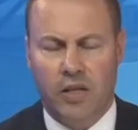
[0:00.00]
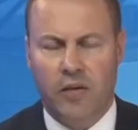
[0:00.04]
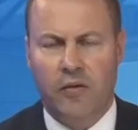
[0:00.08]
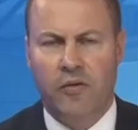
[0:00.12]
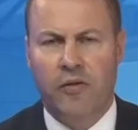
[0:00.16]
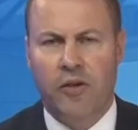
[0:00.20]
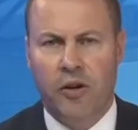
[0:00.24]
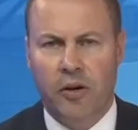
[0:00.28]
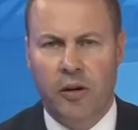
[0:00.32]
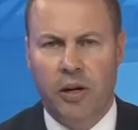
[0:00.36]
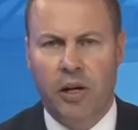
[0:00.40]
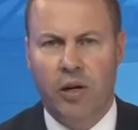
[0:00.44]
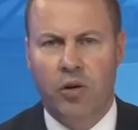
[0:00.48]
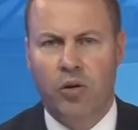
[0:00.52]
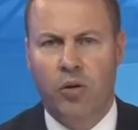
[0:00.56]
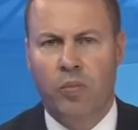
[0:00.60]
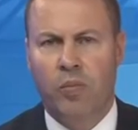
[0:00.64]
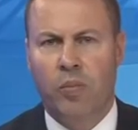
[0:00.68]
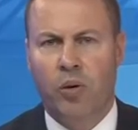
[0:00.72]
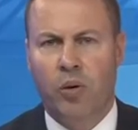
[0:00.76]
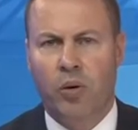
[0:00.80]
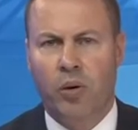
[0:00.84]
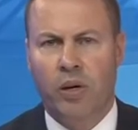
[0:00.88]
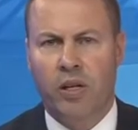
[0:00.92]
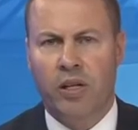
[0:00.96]
a very good
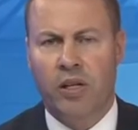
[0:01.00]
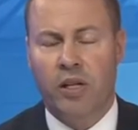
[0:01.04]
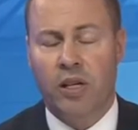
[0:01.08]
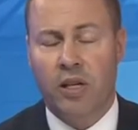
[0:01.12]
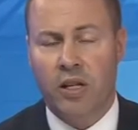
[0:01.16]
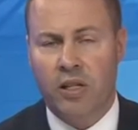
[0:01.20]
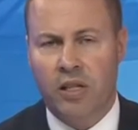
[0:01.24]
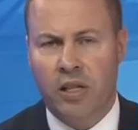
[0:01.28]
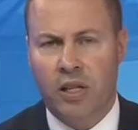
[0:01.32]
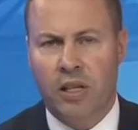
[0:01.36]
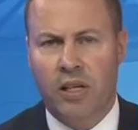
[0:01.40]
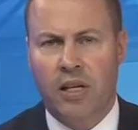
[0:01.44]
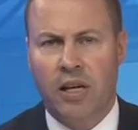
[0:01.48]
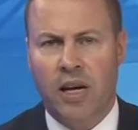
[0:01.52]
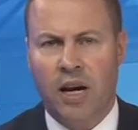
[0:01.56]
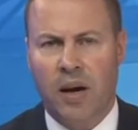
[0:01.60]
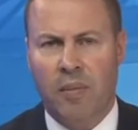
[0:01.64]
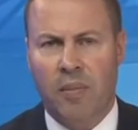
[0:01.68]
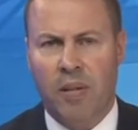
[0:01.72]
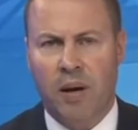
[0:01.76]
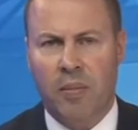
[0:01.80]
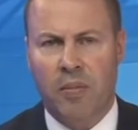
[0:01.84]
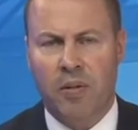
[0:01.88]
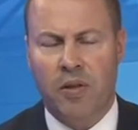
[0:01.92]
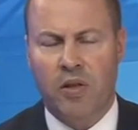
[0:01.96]
point, and it did
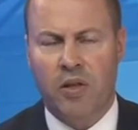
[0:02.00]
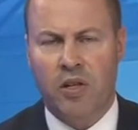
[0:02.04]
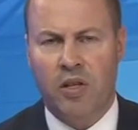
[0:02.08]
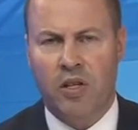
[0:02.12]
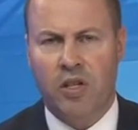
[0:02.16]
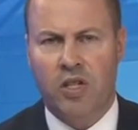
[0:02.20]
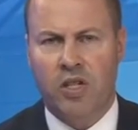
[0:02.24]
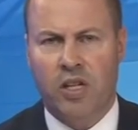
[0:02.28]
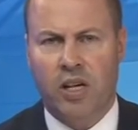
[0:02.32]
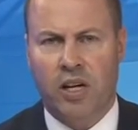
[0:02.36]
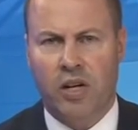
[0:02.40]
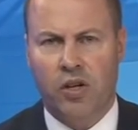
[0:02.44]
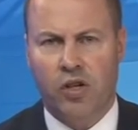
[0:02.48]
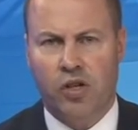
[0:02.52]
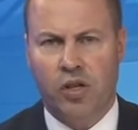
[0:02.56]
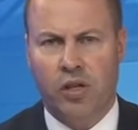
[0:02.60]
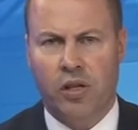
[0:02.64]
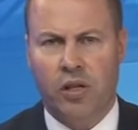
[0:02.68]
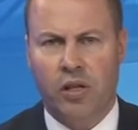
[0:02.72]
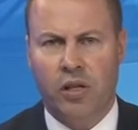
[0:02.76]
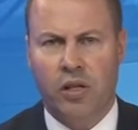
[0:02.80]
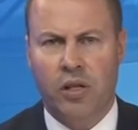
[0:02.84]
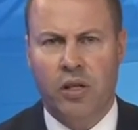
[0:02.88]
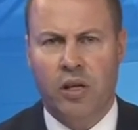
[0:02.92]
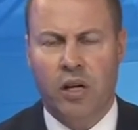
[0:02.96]
come up in the
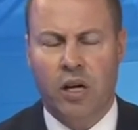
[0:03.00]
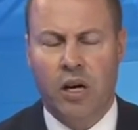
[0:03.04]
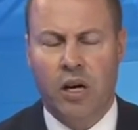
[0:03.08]
discussion, and